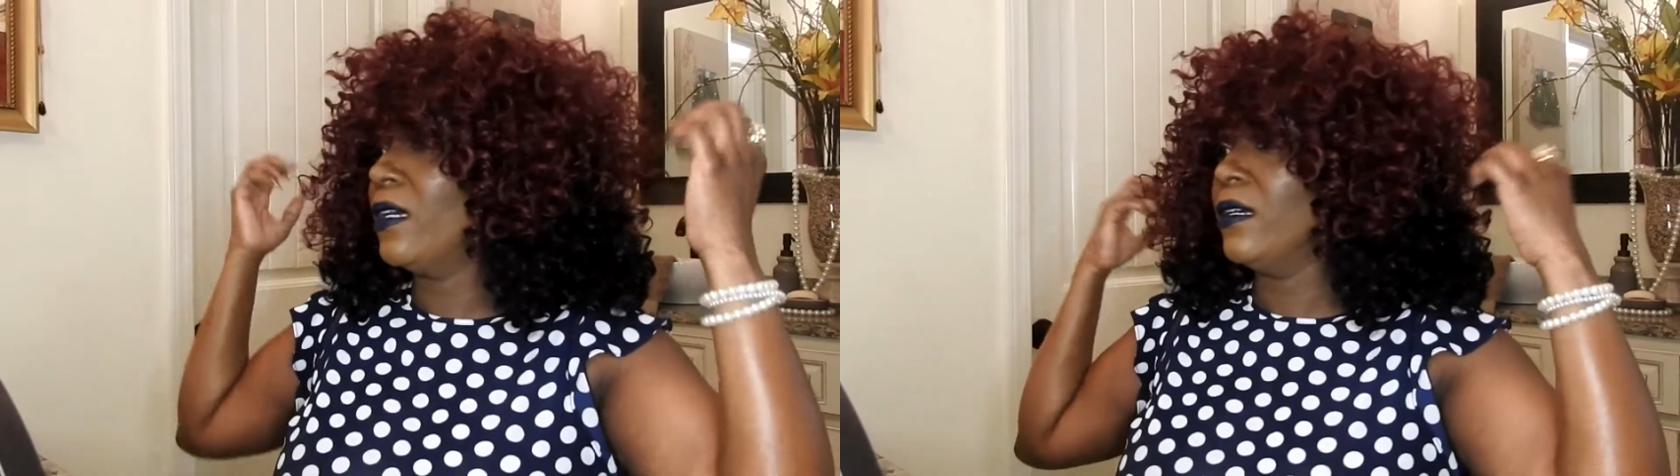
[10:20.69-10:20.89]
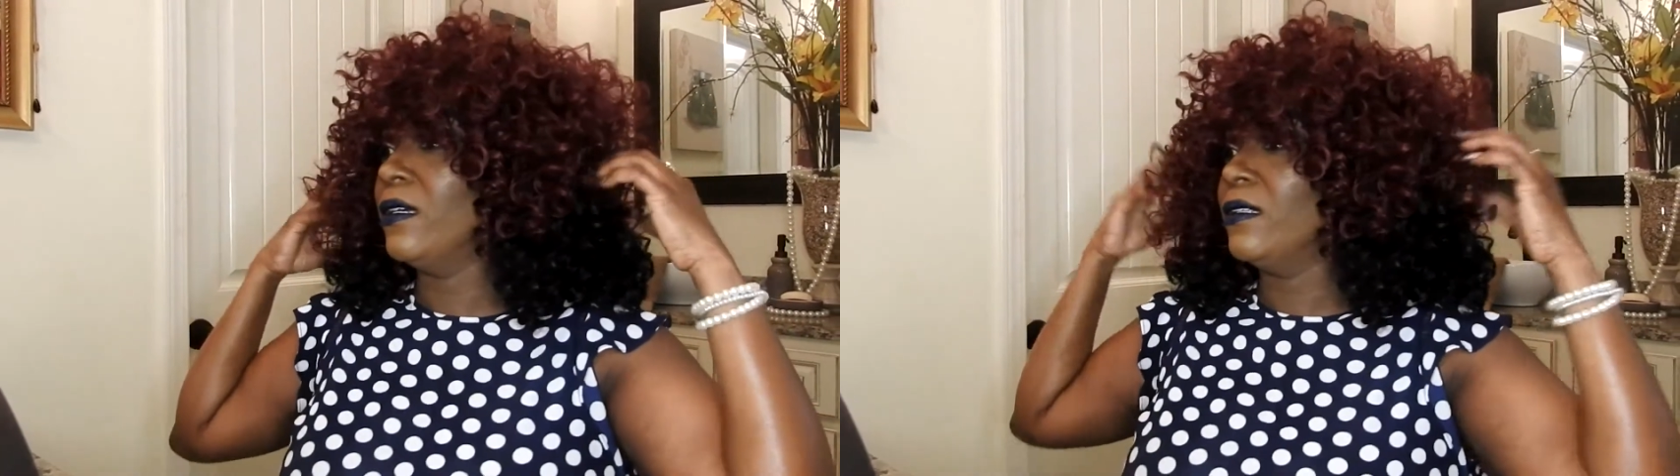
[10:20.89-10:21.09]

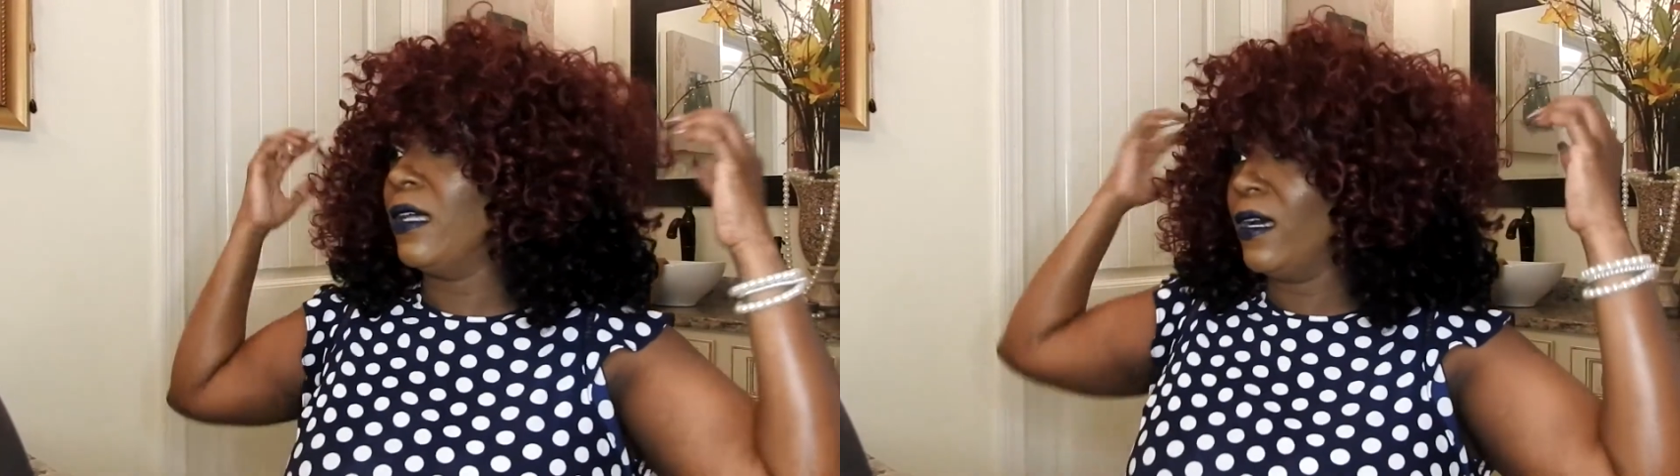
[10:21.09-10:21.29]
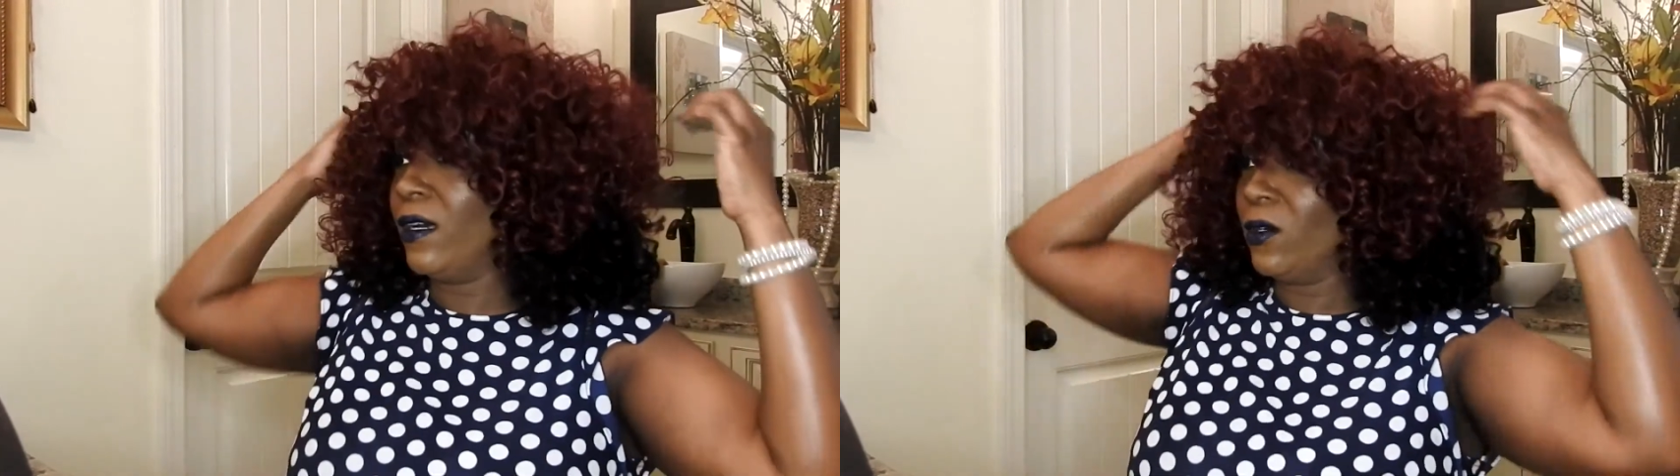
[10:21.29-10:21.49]

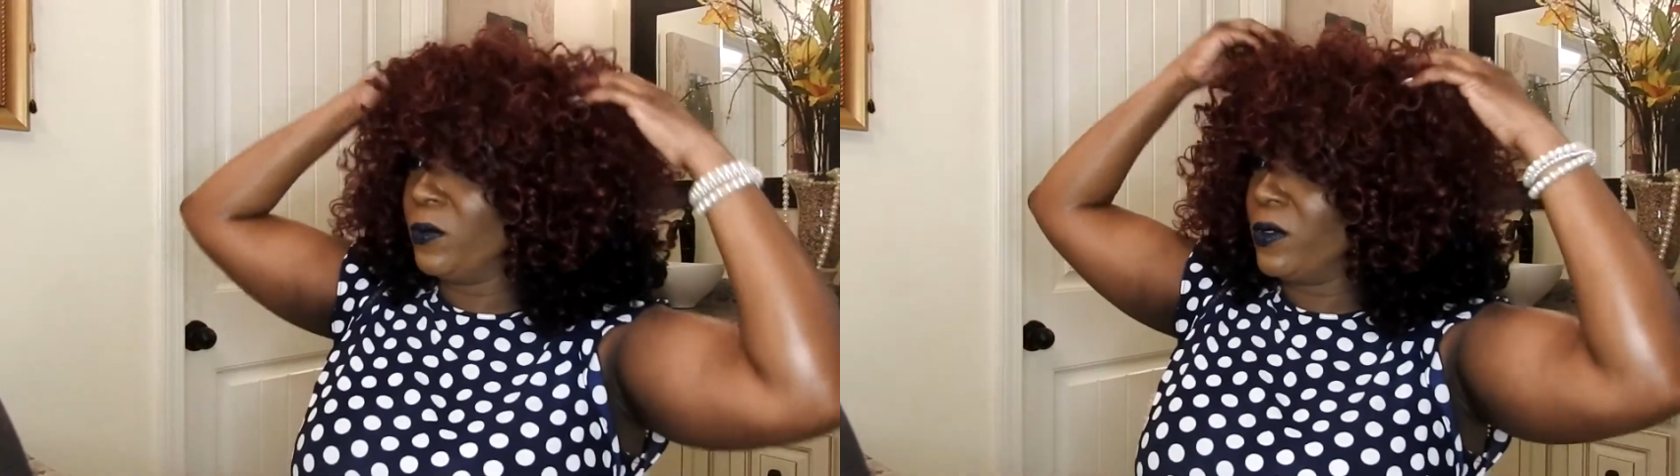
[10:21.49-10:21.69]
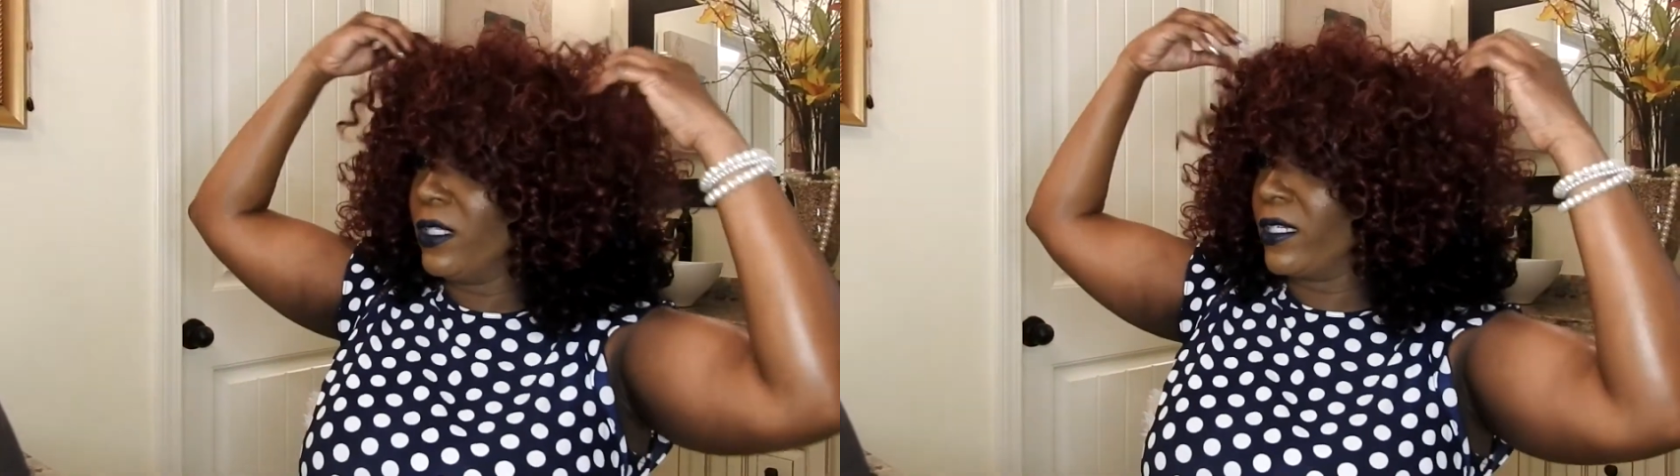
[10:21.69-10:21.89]
And I
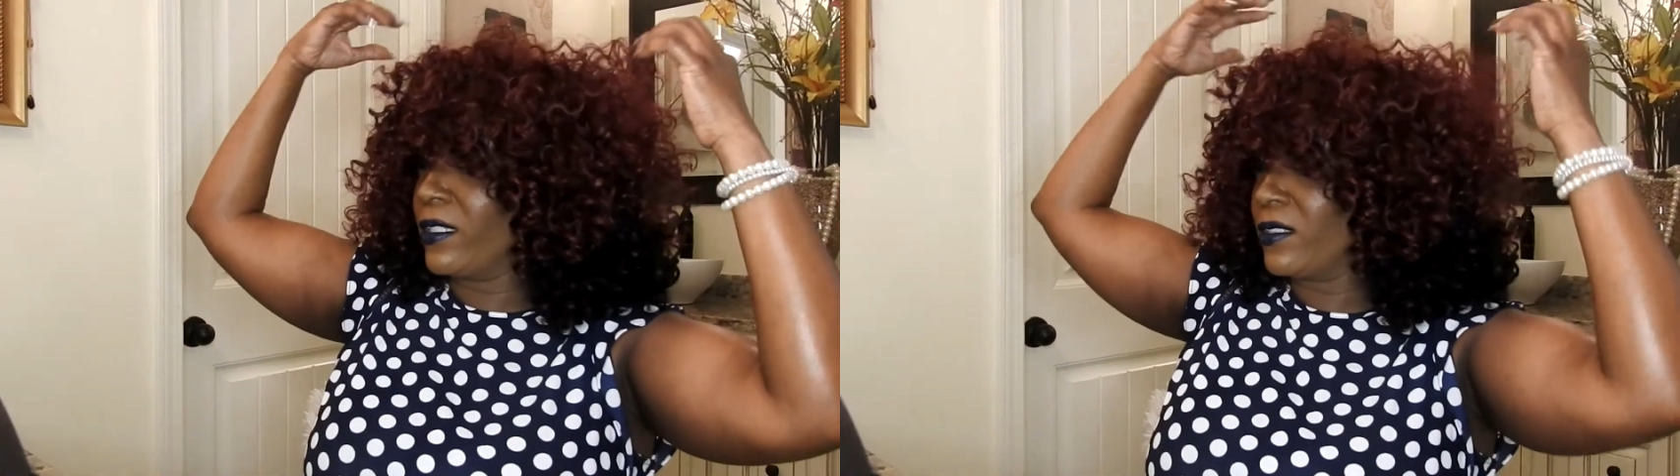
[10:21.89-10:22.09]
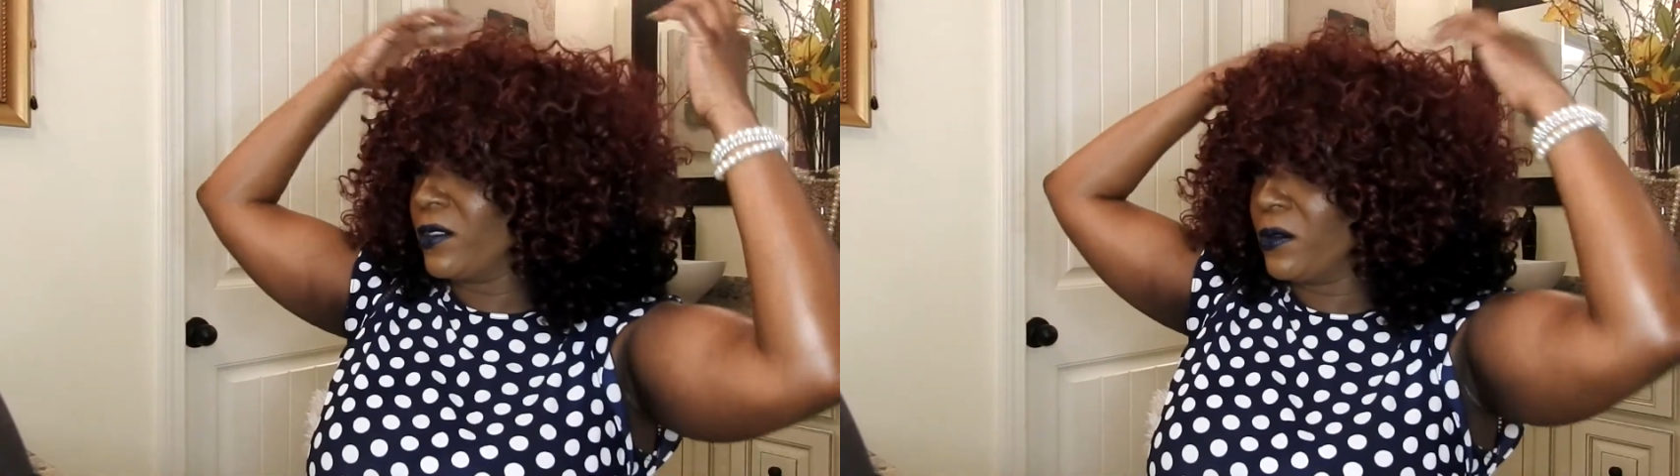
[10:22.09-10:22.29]
hope you like
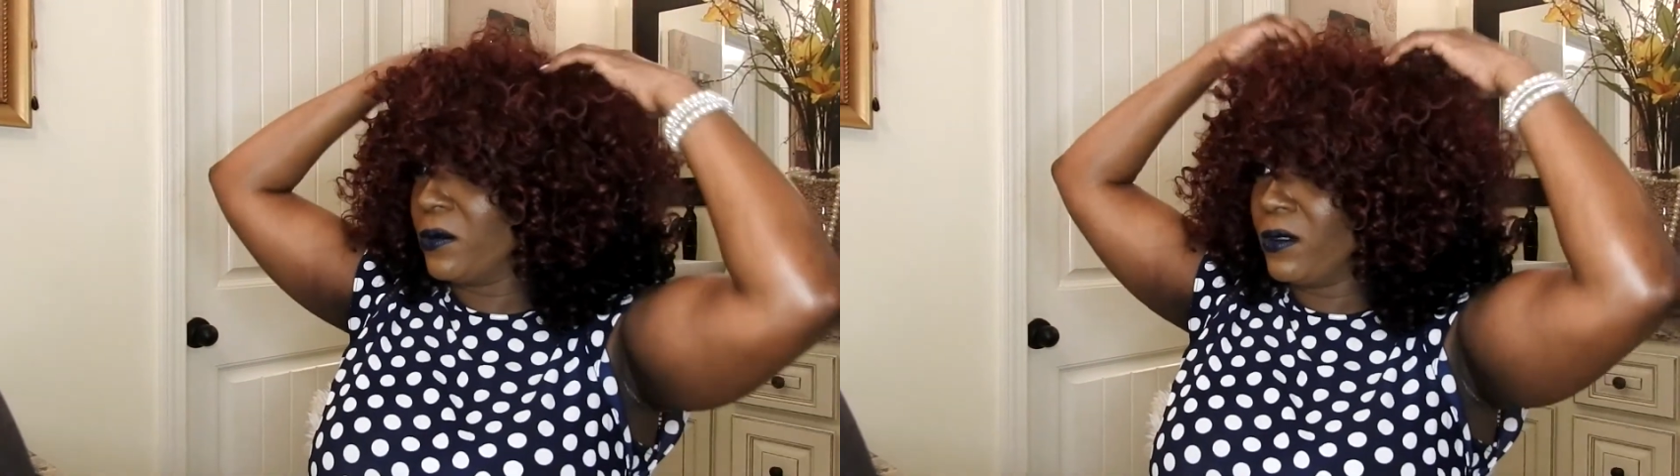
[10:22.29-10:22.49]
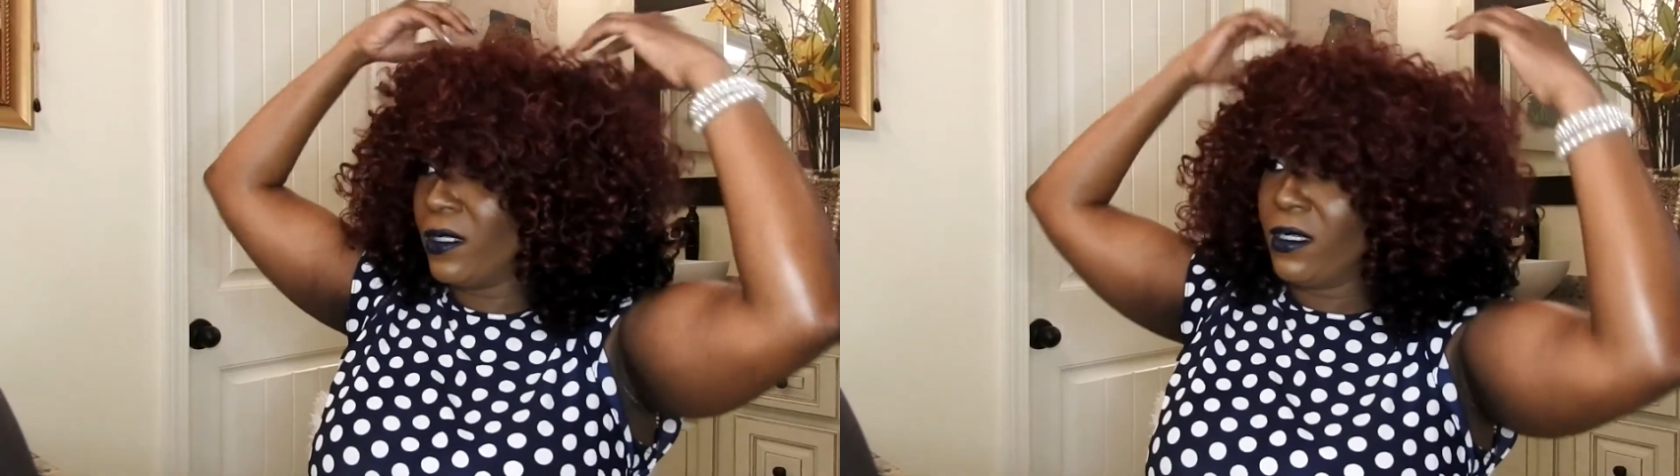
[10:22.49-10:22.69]
it too.